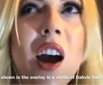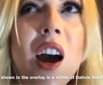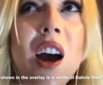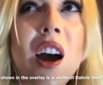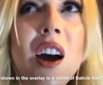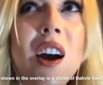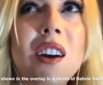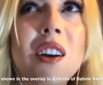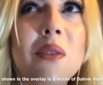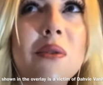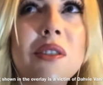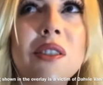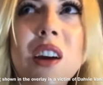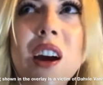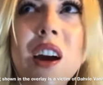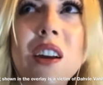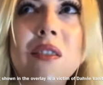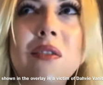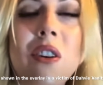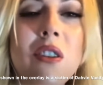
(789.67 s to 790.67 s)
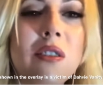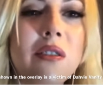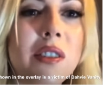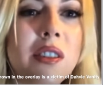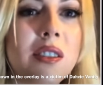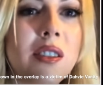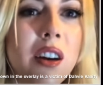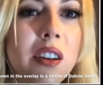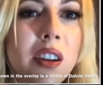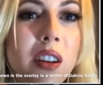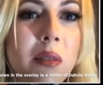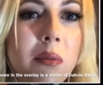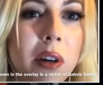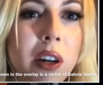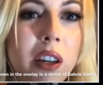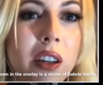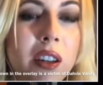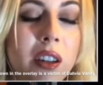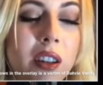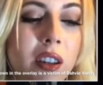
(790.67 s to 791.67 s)
too much, and I know
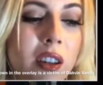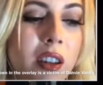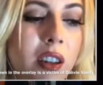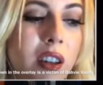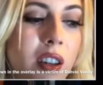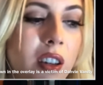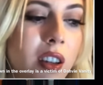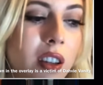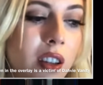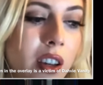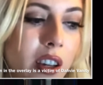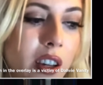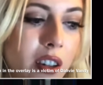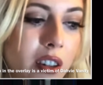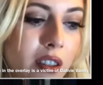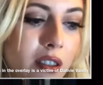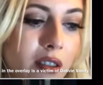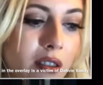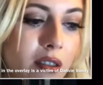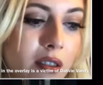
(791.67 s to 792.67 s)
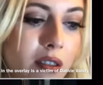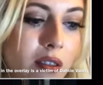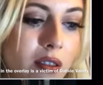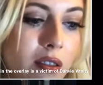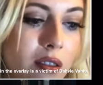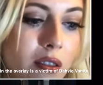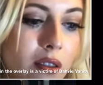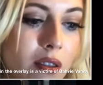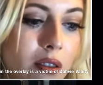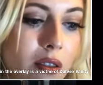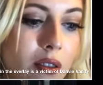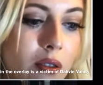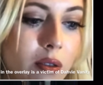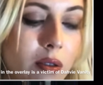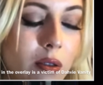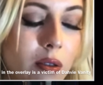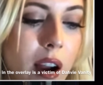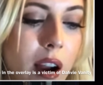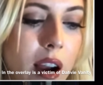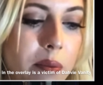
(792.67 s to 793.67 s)
he could continue getting away with it
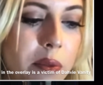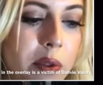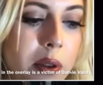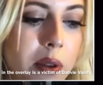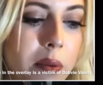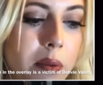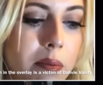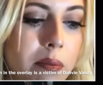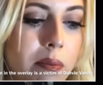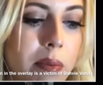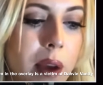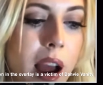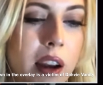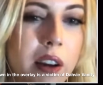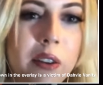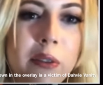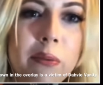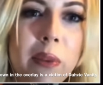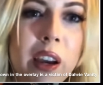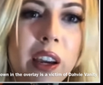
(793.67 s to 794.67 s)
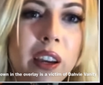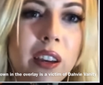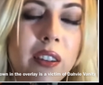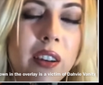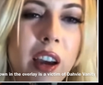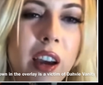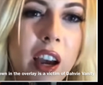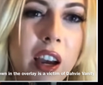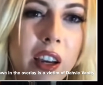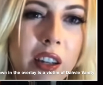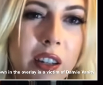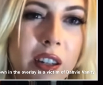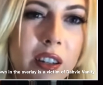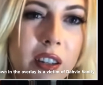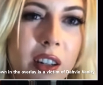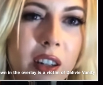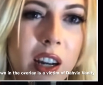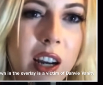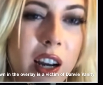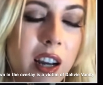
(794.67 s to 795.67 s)
if no one directly presses
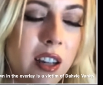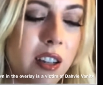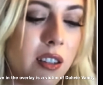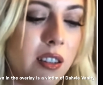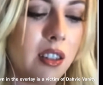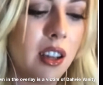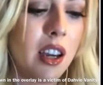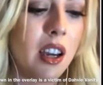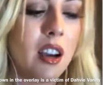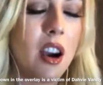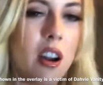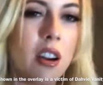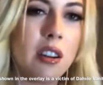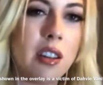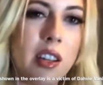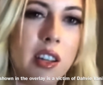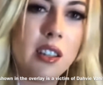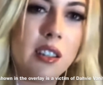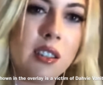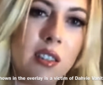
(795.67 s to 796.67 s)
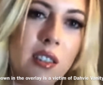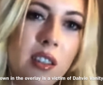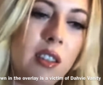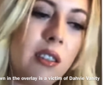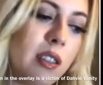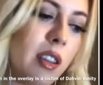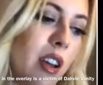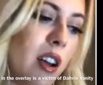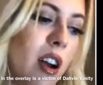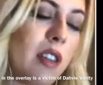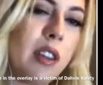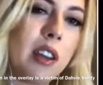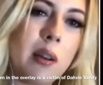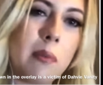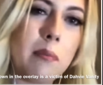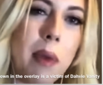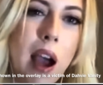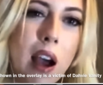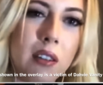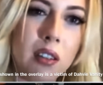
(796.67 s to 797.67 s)
charges. My father
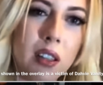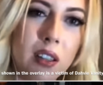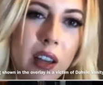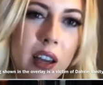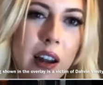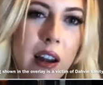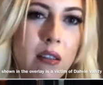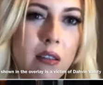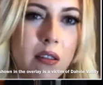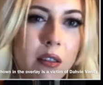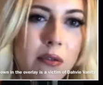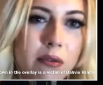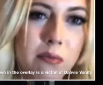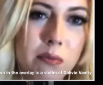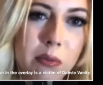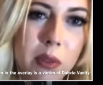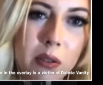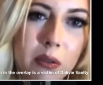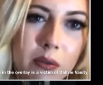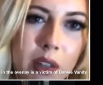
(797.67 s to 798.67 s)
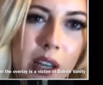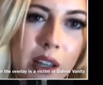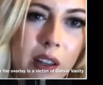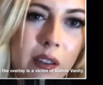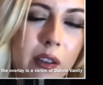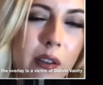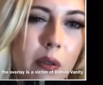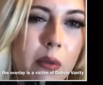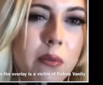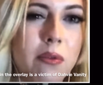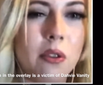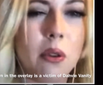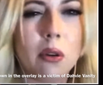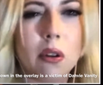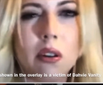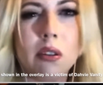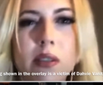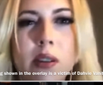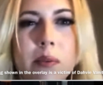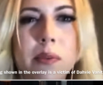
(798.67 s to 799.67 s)
had sex with my babysitter when I
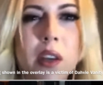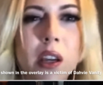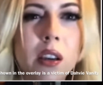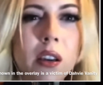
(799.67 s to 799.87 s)
was 3.